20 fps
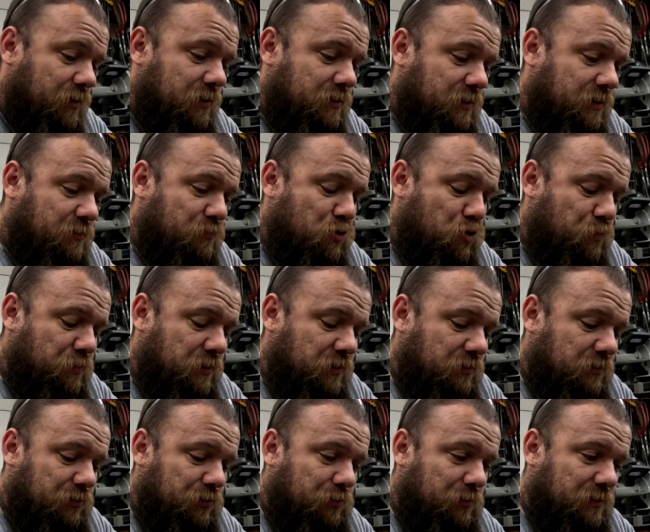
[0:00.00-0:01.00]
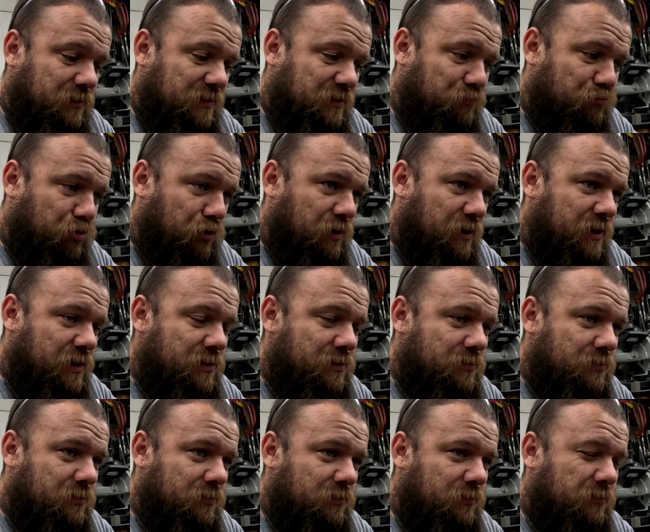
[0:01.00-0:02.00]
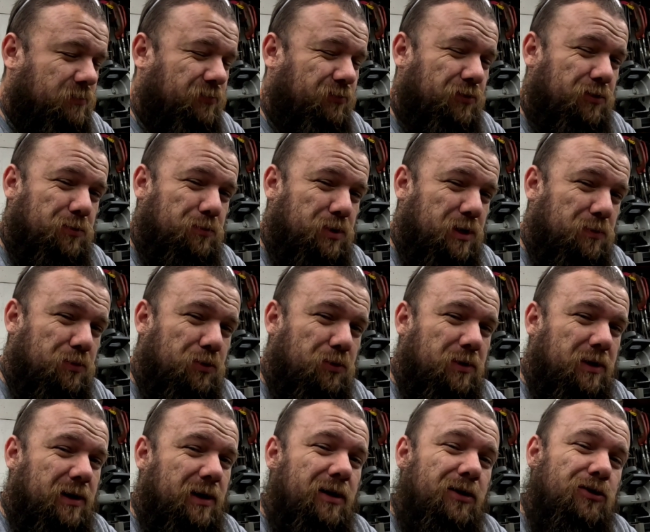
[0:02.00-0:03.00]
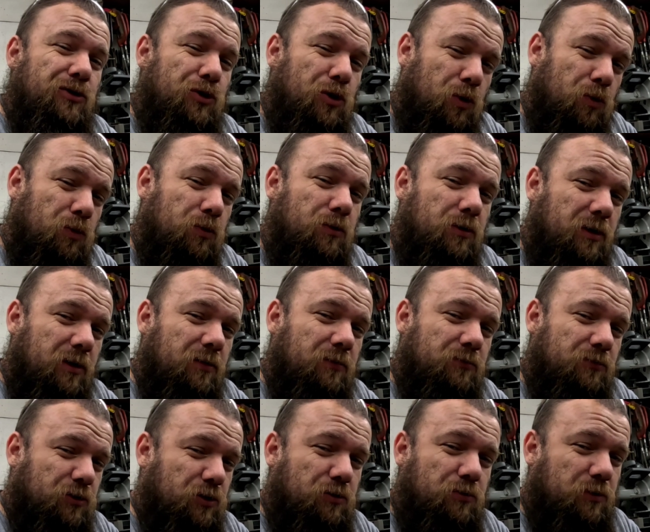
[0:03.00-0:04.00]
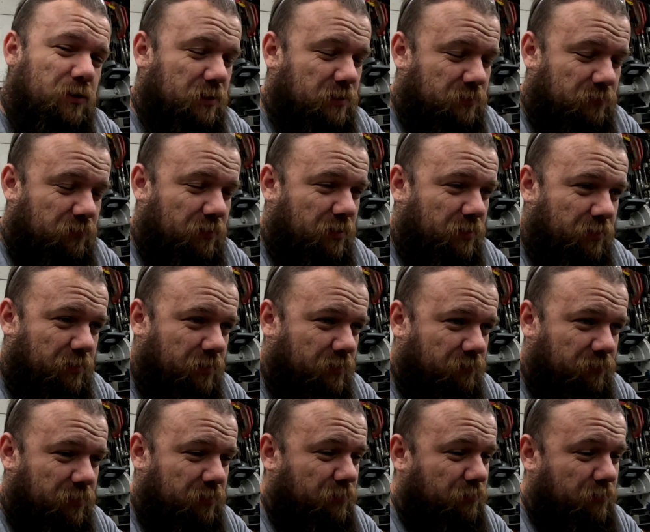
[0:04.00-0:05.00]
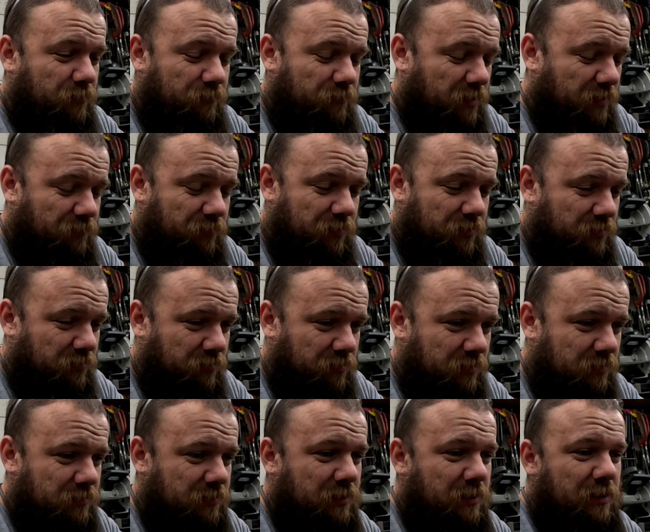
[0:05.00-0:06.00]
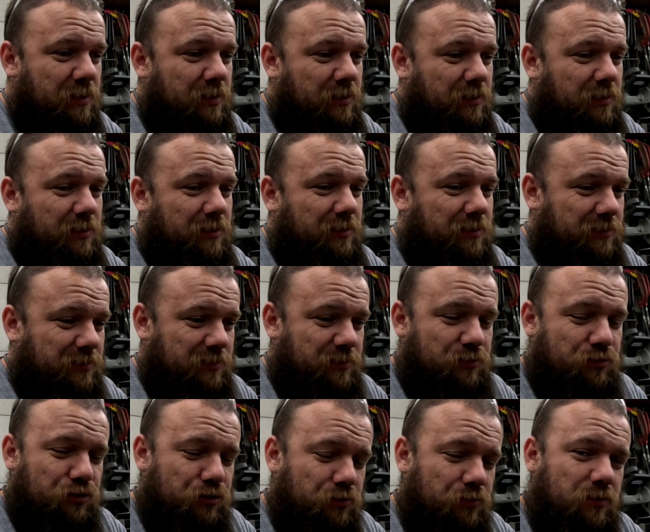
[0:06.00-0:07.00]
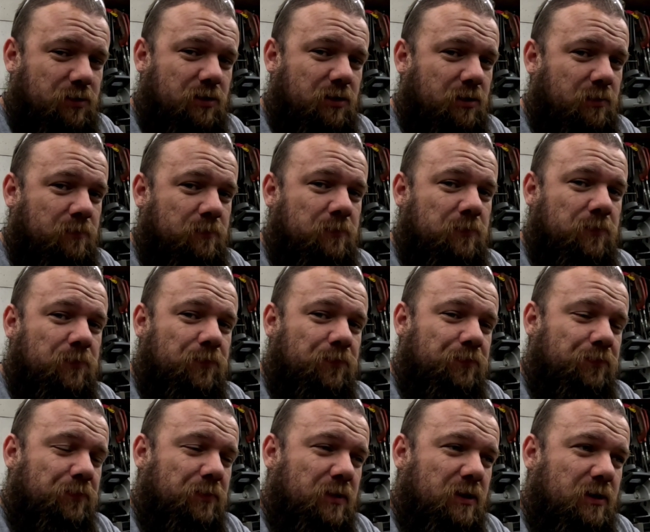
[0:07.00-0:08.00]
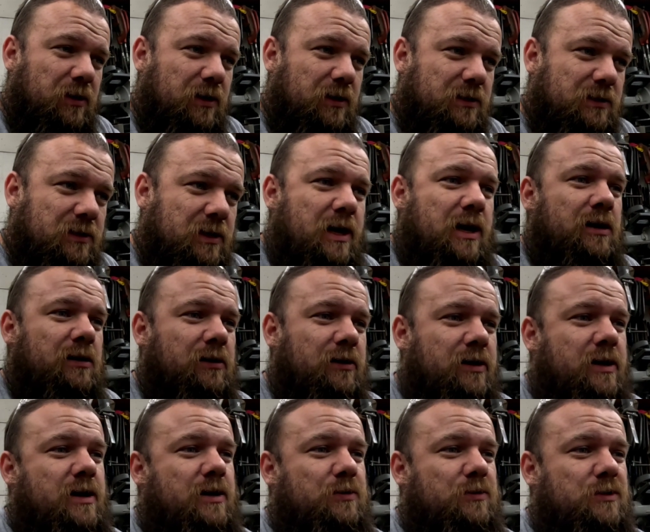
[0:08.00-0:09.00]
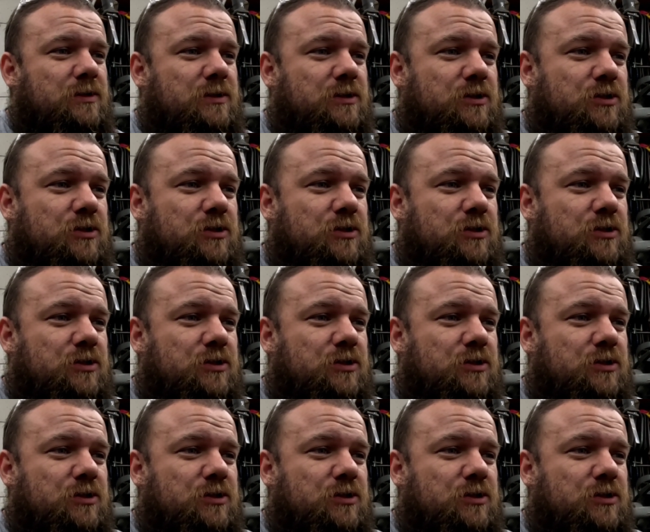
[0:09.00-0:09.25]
I'd take a moment to explain for the people that don't do this very often or have never done this and this is new to them exactly how this is